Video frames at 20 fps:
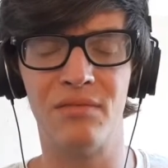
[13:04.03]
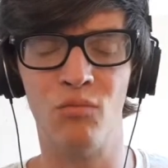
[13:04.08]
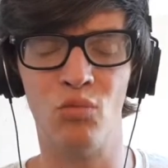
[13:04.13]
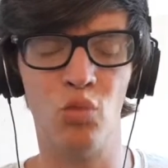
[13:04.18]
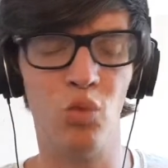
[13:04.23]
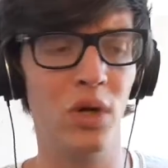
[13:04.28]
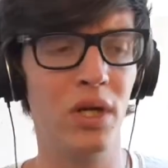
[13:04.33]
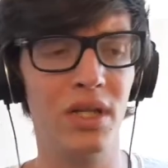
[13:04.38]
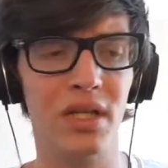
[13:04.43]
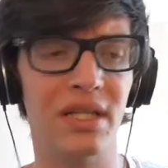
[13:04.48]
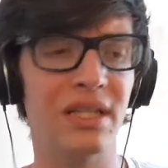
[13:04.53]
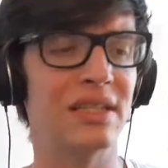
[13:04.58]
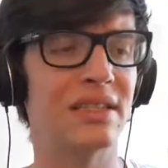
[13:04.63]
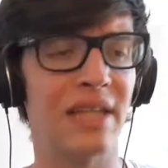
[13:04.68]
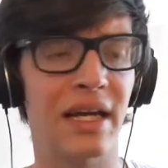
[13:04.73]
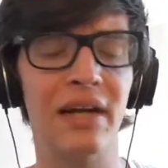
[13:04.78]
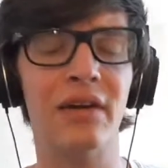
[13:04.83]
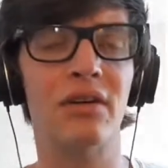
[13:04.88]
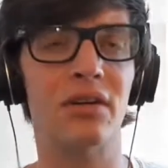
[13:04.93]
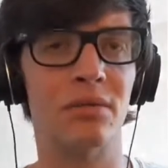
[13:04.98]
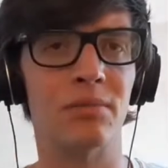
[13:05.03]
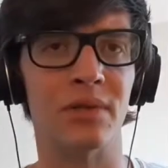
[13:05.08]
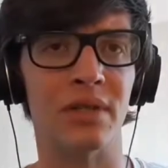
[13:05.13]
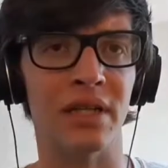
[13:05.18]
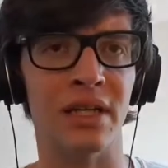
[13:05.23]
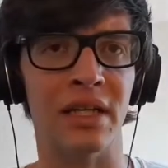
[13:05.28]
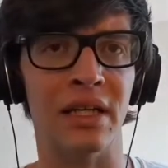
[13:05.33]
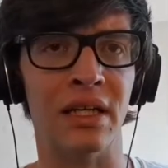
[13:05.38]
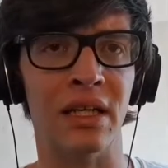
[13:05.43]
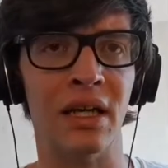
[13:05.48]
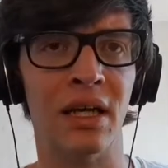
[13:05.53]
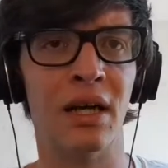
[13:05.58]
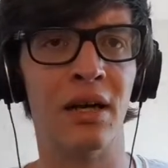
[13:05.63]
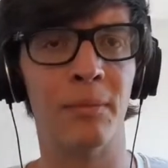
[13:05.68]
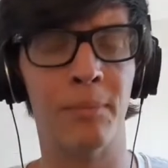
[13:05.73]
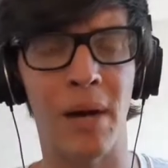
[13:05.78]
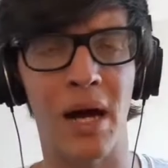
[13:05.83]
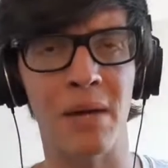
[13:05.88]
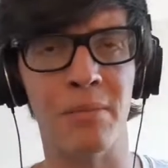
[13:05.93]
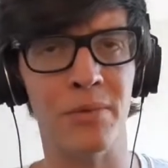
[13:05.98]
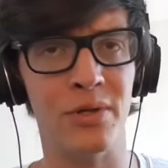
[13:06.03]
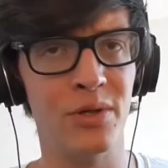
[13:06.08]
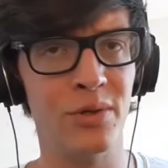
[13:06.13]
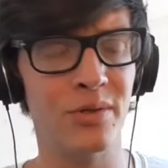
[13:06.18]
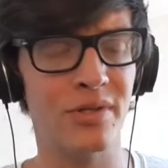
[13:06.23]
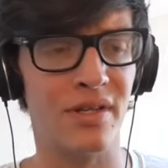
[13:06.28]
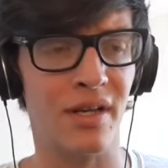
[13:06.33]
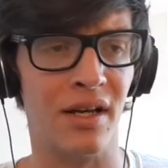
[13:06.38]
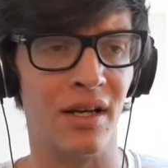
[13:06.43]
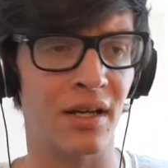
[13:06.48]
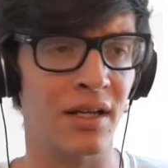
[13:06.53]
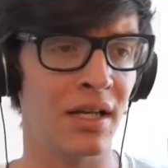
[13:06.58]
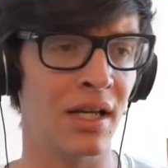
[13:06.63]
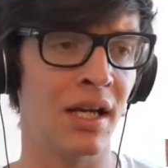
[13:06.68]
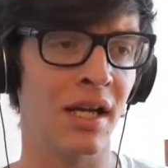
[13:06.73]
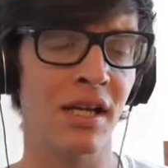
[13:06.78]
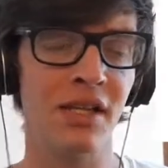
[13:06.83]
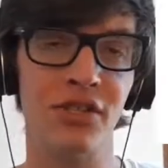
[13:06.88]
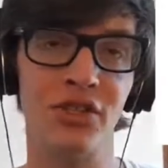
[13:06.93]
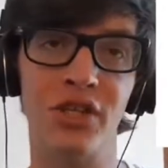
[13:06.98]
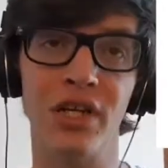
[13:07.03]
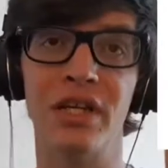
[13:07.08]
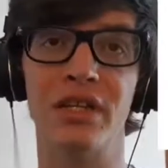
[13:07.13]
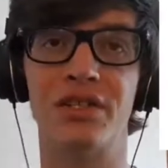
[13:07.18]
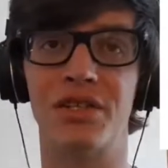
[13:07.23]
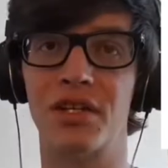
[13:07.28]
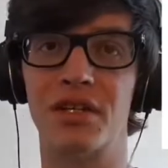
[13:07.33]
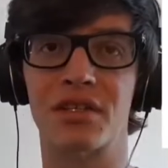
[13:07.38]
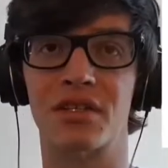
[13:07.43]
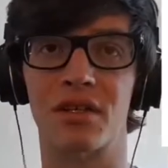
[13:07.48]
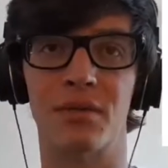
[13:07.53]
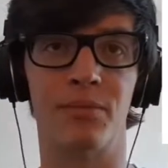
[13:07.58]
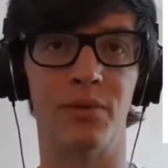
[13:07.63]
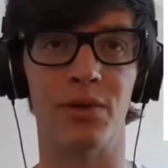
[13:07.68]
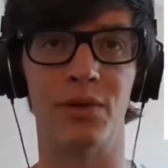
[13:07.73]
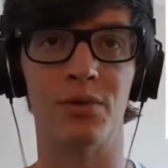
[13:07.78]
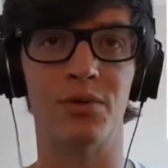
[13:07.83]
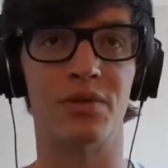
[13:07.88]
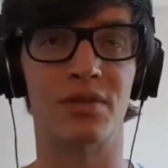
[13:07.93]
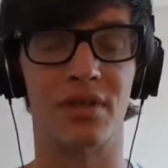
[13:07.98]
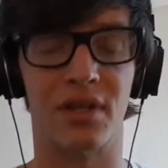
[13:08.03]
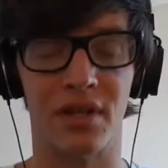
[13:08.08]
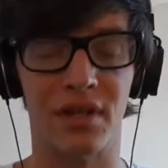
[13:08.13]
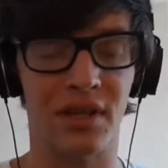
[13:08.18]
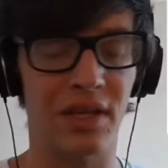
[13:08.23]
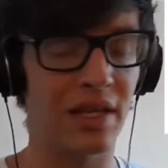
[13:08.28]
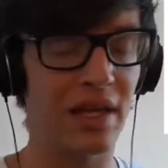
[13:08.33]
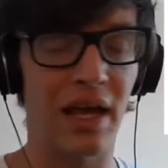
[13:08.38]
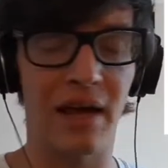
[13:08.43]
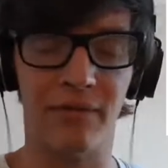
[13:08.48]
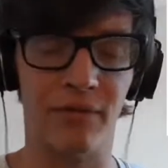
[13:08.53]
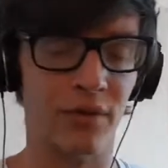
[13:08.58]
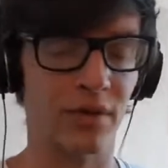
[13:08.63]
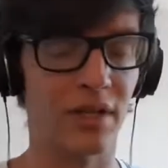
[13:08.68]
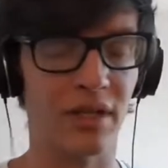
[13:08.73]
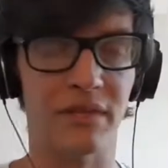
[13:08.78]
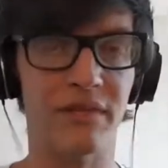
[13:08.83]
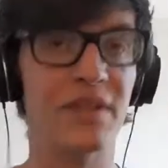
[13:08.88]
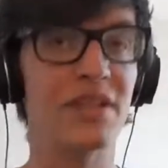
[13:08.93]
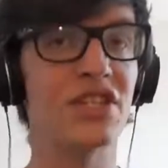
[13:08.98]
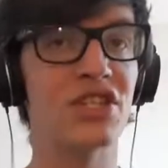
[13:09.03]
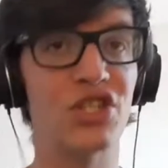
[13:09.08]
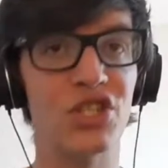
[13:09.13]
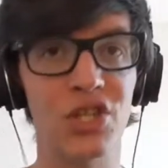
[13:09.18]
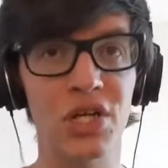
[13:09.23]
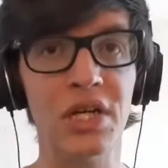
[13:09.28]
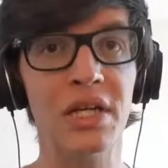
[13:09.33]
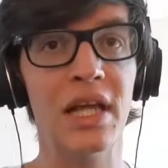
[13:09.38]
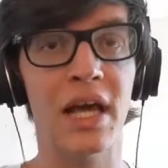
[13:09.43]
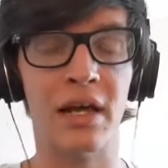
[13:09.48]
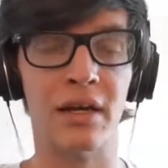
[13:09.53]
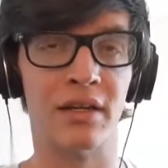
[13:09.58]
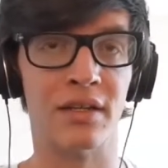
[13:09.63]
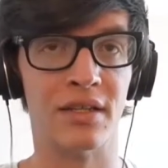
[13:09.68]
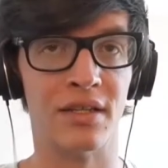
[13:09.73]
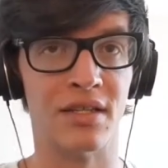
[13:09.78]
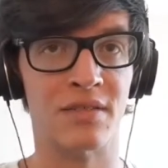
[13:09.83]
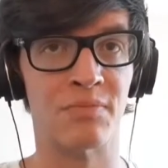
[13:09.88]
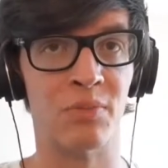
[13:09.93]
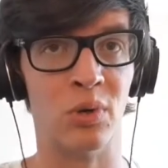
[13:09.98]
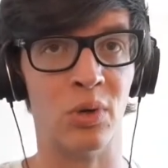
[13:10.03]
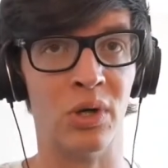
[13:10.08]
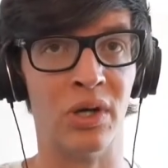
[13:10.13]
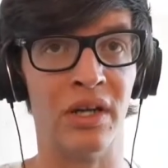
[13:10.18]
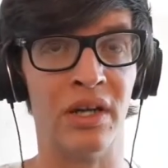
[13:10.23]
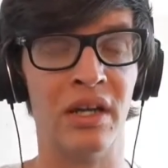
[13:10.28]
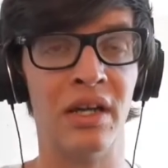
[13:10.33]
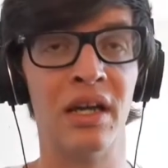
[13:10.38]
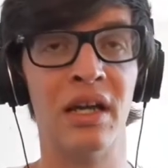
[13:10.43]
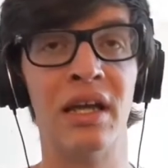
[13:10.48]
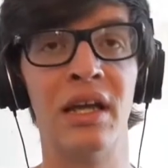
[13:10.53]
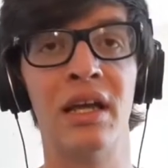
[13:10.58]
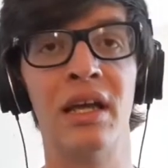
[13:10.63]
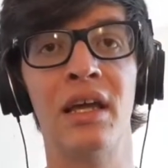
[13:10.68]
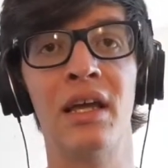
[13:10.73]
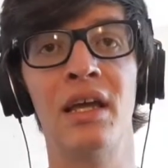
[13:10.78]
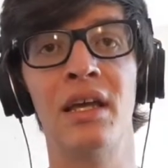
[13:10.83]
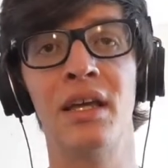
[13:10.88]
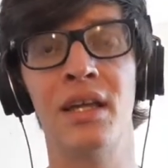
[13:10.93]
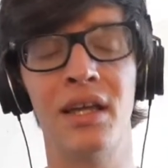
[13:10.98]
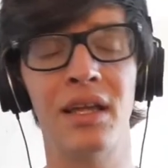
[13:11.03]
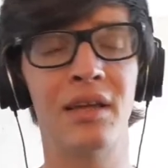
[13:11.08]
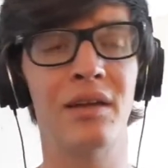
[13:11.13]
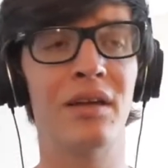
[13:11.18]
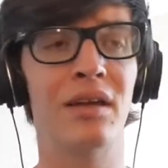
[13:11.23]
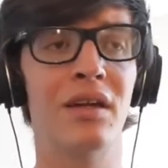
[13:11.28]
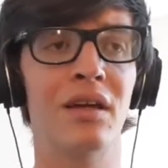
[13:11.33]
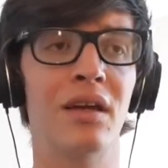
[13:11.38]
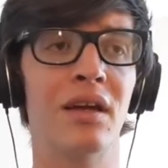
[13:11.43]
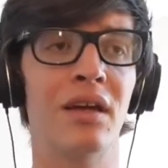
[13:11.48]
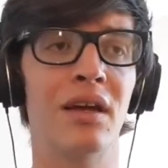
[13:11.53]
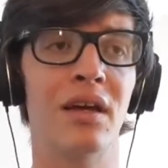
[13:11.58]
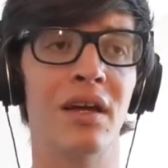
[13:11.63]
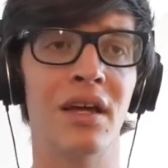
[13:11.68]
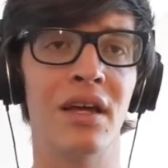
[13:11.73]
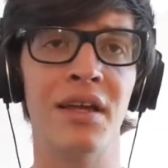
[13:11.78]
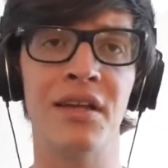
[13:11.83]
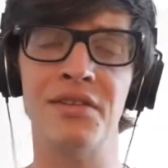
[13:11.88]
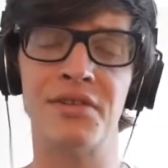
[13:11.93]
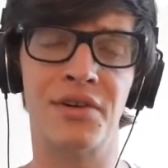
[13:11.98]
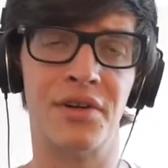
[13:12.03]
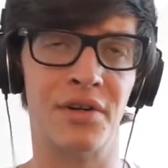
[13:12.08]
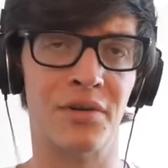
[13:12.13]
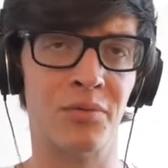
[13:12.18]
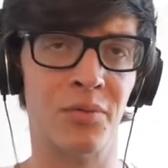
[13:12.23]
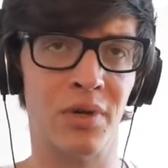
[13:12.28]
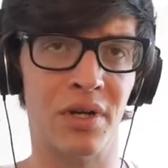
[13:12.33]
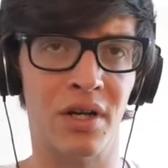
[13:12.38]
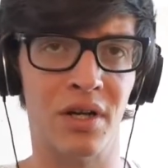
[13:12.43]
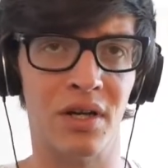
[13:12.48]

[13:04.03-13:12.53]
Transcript: really terribly by Medusa. She just abused the ever-living shit out of this boy. He, in turn, went